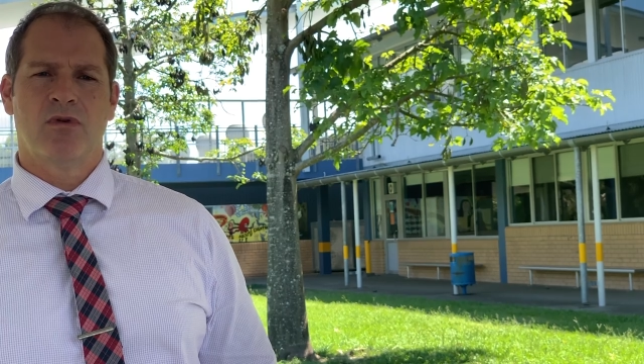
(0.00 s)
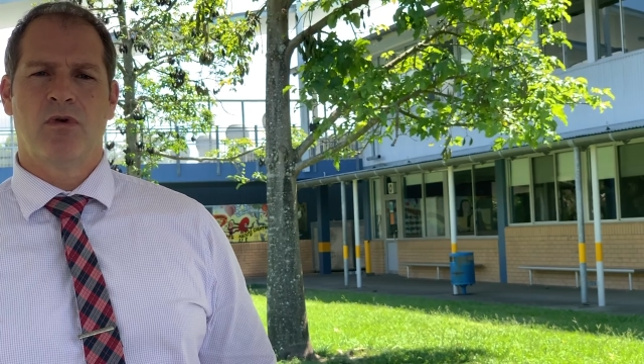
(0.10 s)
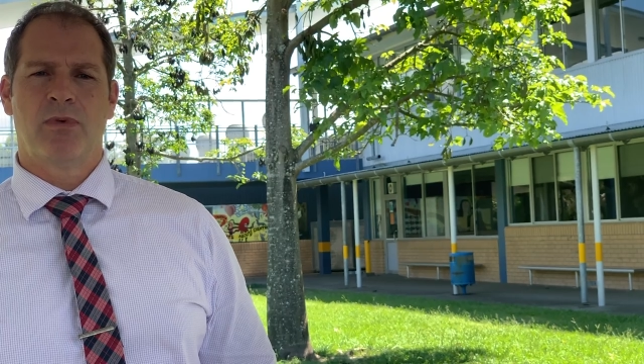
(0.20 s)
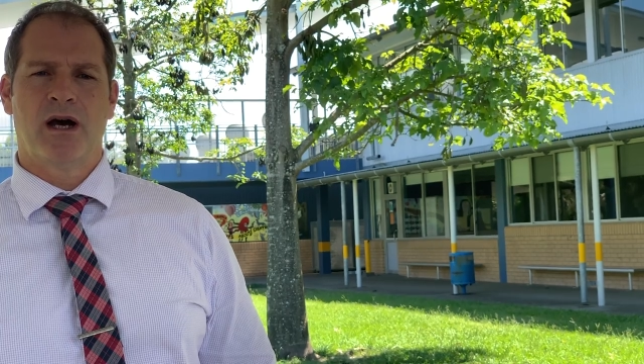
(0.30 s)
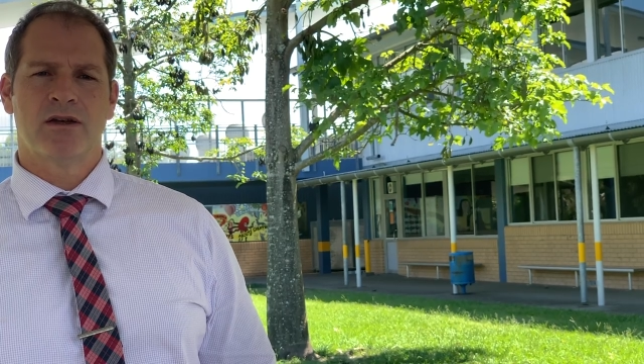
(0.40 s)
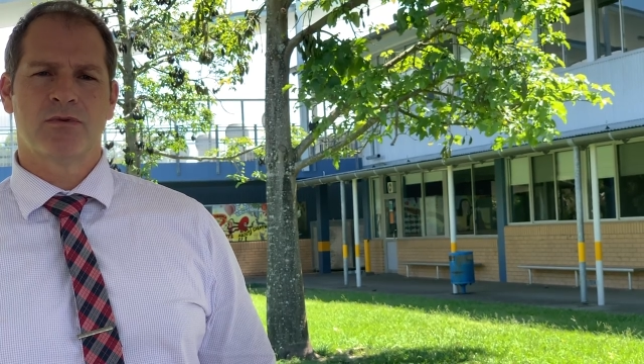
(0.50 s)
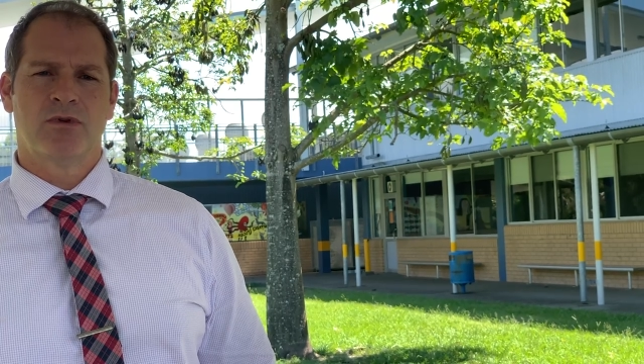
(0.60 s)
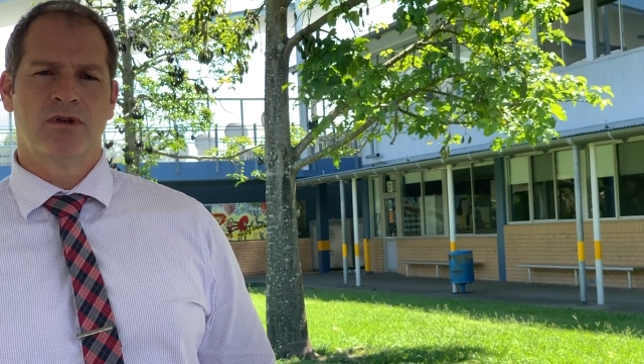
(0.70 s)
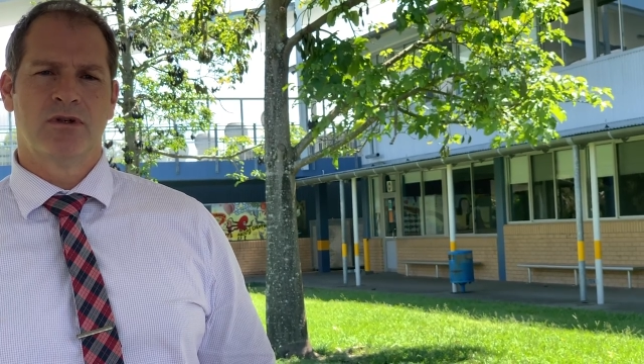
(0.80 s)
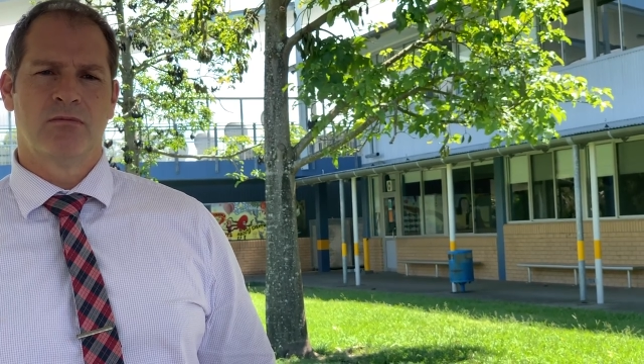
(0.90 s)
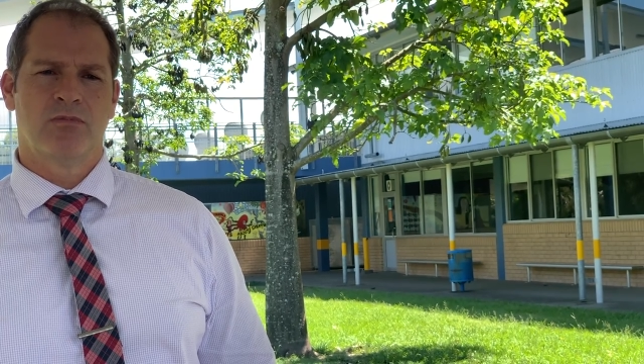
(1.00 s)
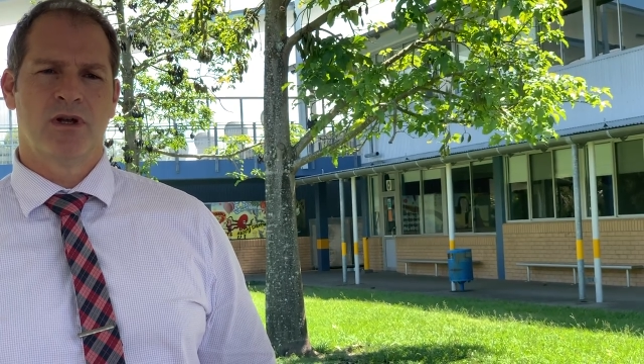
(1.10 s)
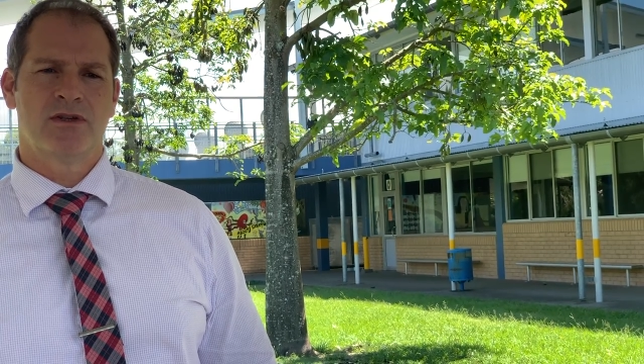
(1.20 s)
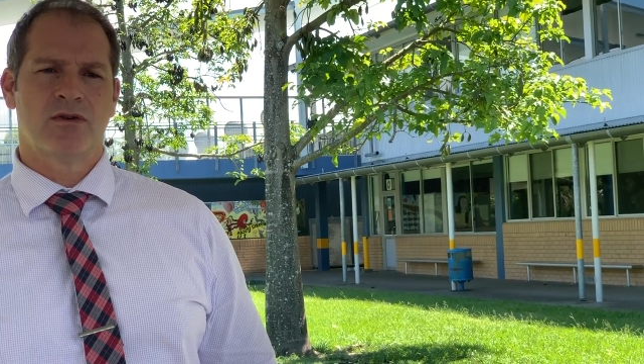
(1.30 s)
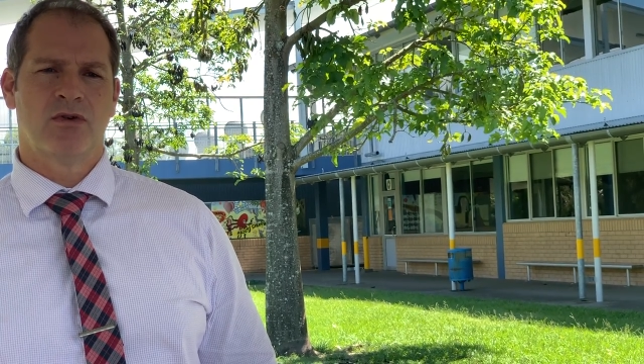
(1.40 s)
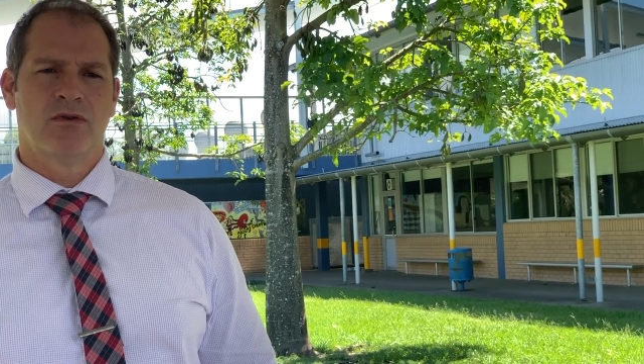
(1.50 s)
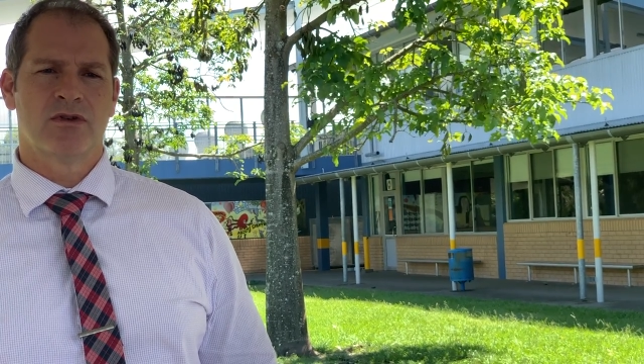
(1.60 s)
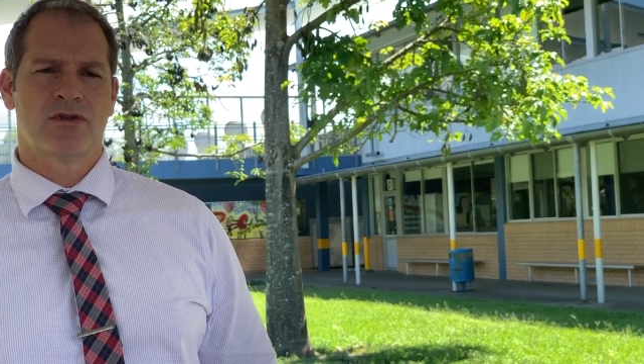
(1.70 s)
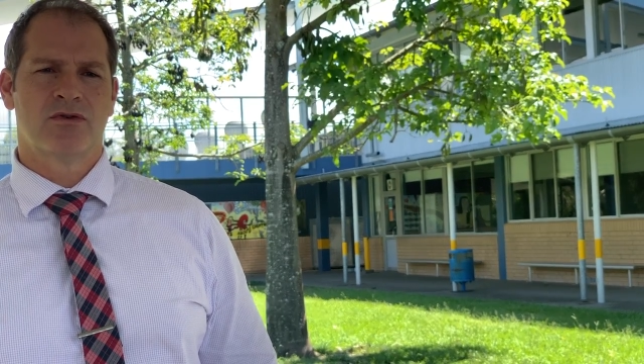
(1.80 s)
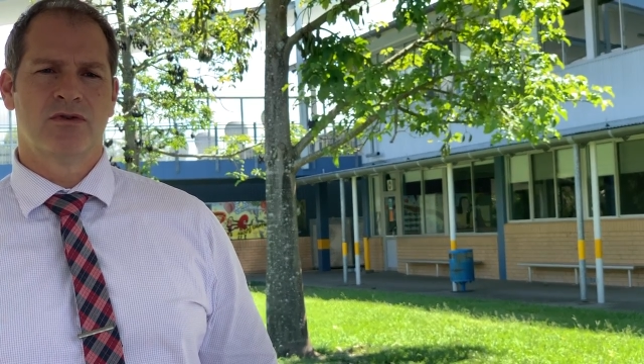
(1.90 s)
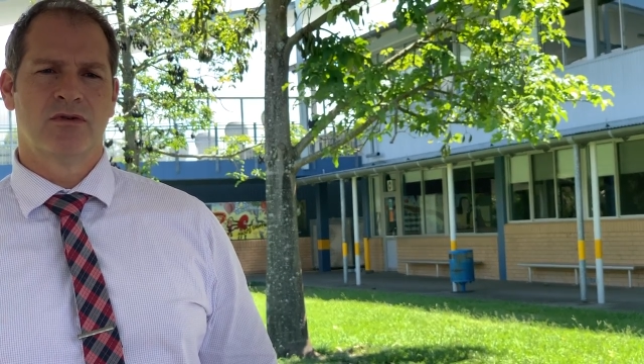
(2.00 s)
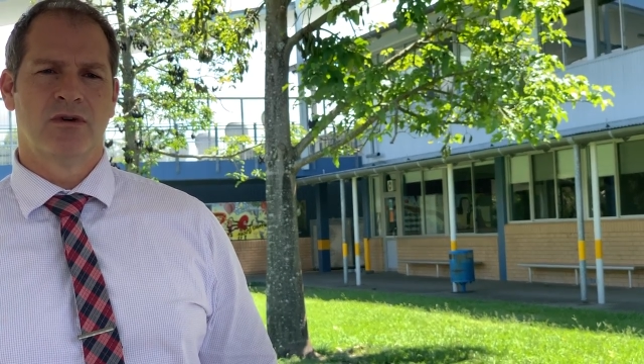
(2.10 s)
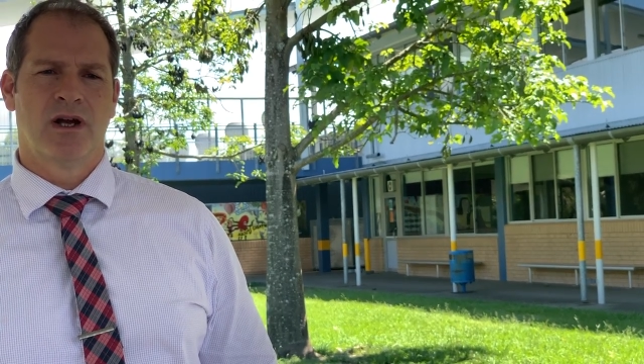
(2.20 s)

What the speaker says: or password, please call the school